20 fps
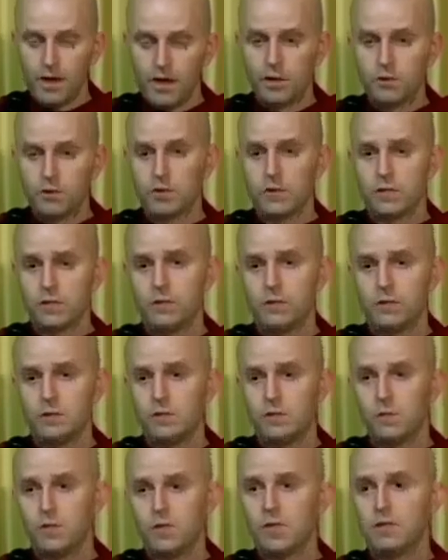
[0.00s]
angry
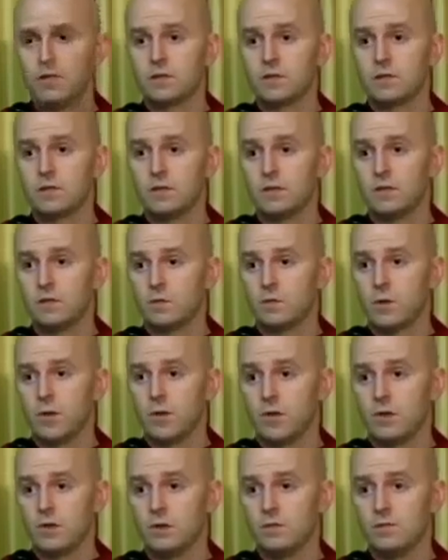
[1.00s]
when he doesn't get his
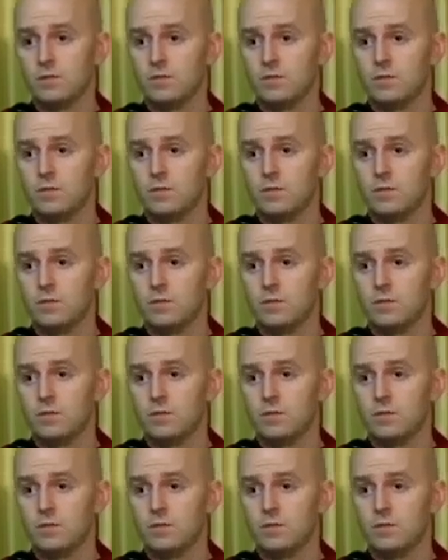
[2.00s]
way.